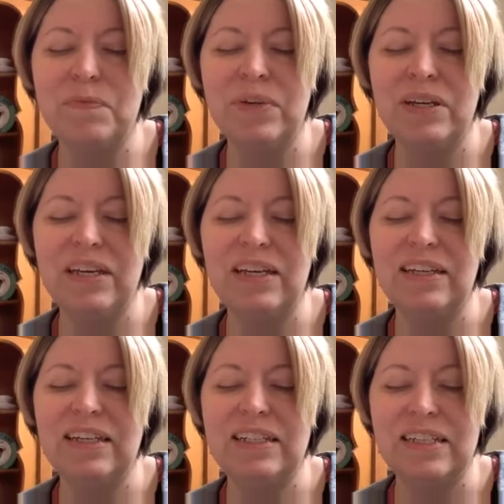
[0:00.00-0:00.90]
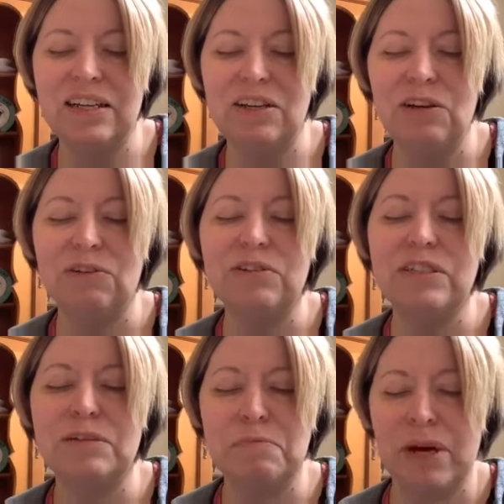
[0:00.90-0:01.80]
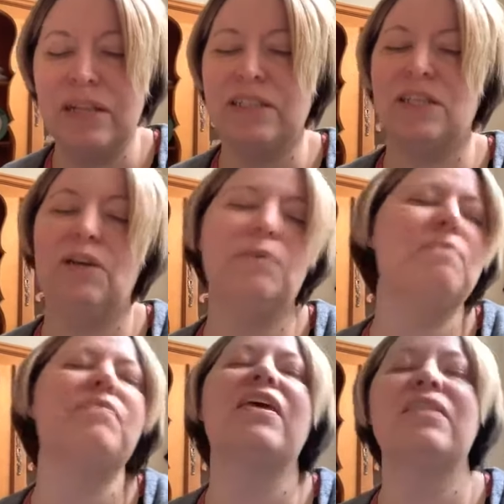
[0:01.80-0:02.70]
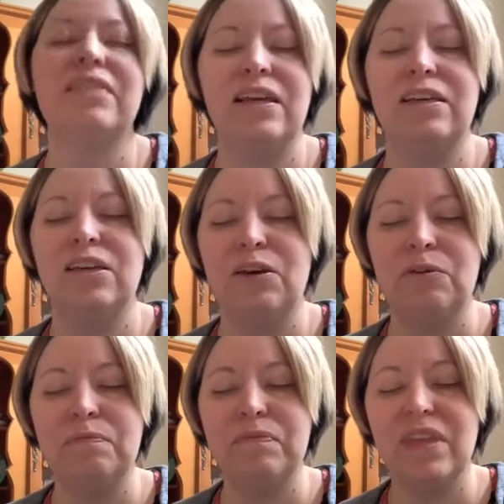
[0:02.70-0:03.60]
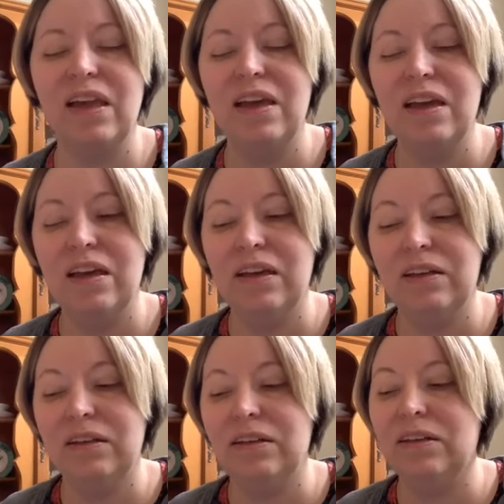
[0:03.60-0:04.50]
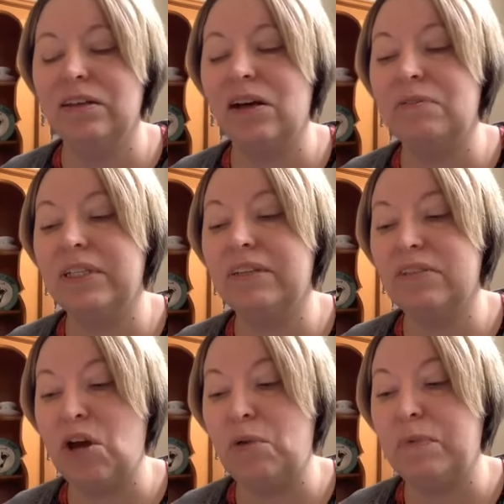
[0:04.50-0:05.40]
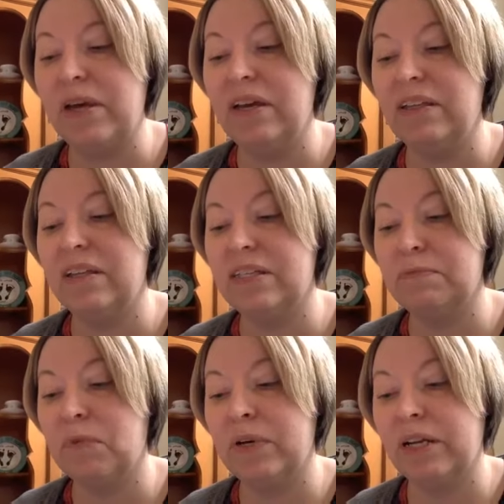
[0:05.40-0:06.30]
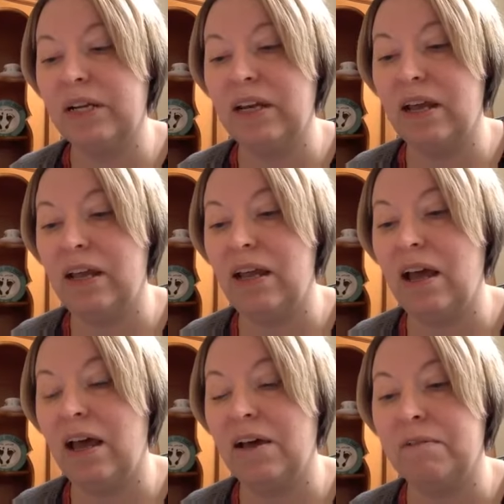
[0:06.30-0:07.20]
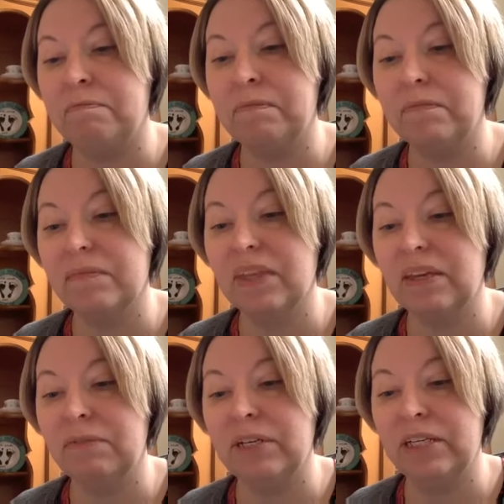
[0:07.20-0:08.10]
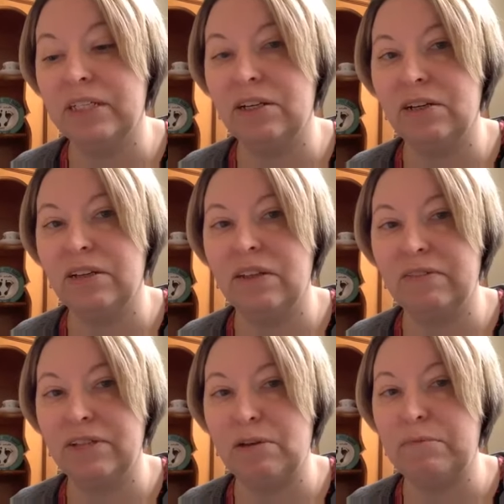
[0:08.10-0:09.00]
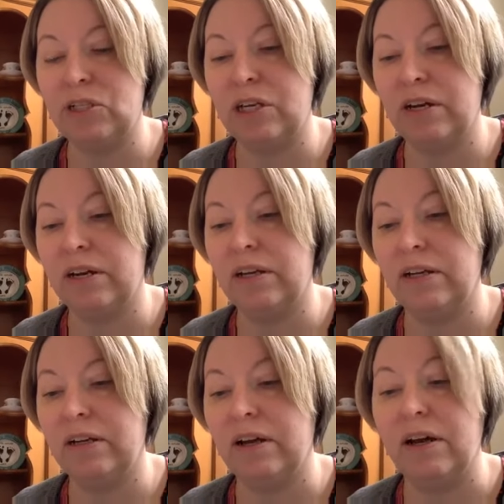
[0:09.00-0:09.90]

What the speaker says: We continue to praise you and thank you. God, we lift up this morning, we continue to lift up Shirley